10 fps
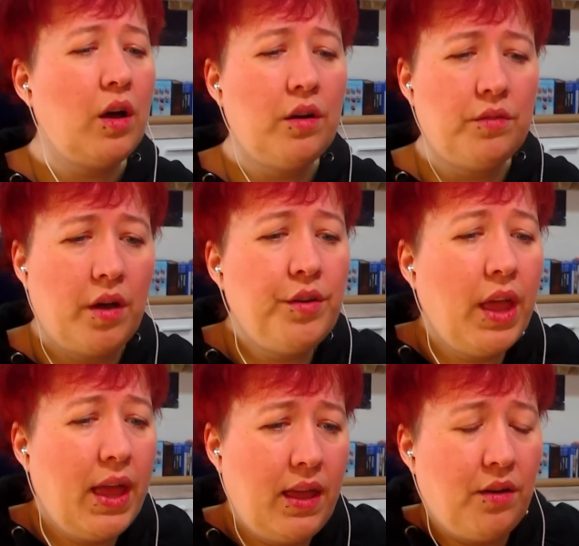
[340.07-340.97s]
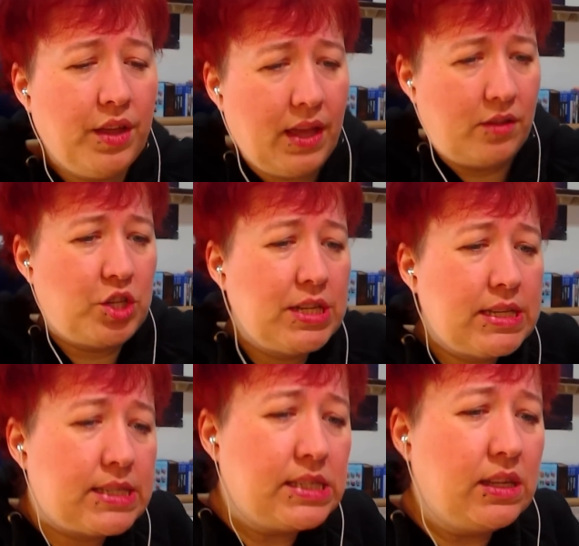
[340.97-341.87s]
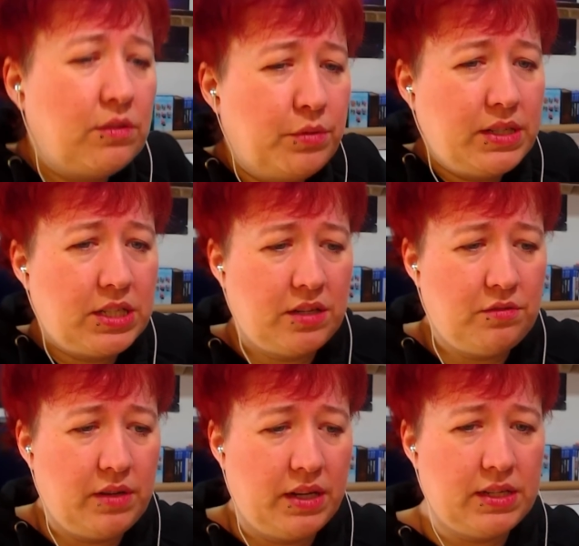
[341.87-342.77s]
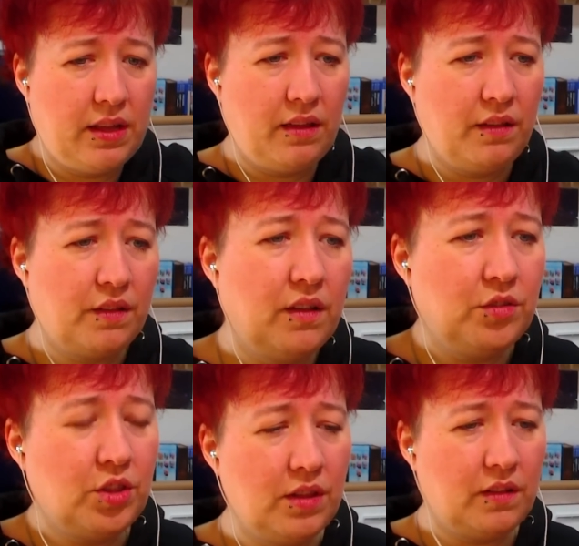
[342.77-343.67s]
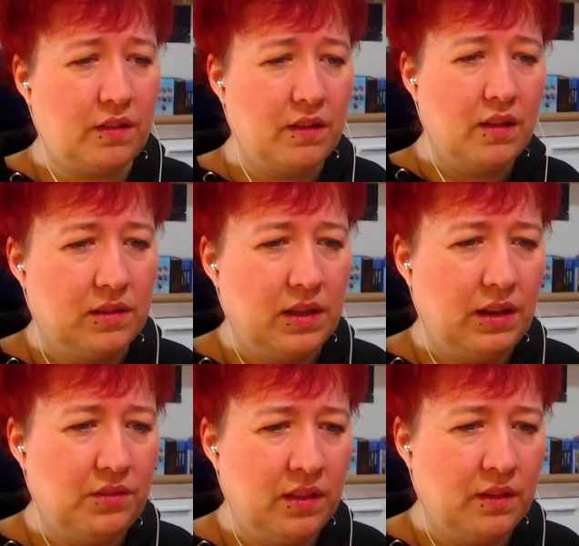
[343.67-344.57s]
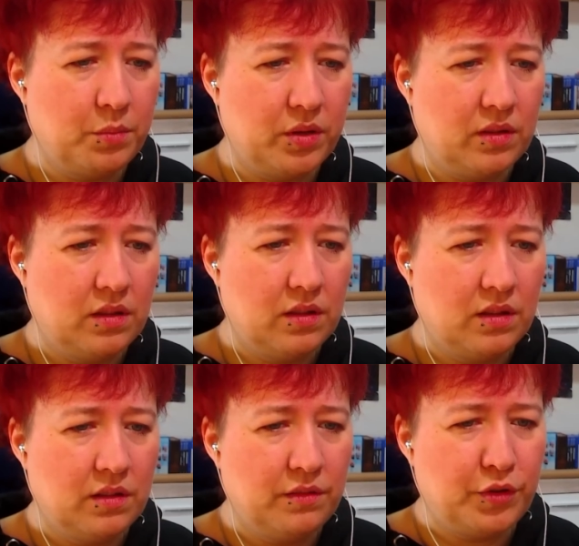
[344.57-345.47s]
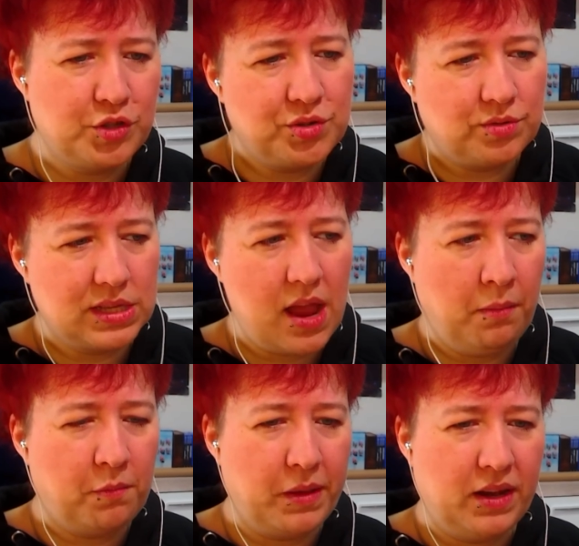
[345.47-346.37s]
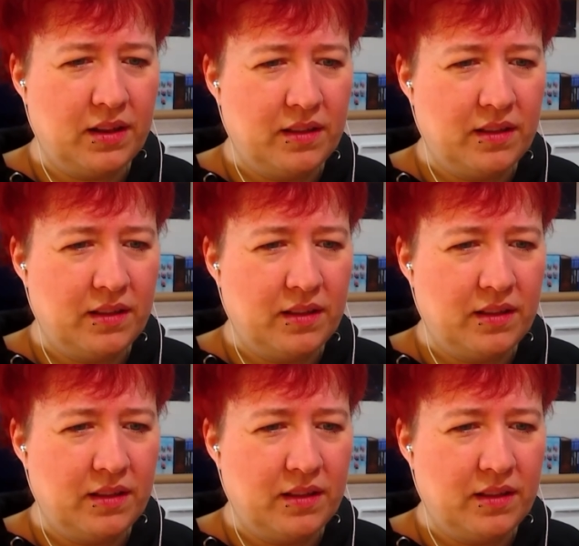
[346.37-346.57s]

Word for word: oh, okay, okay. She's still regenerating, so she's invincible for a short time span.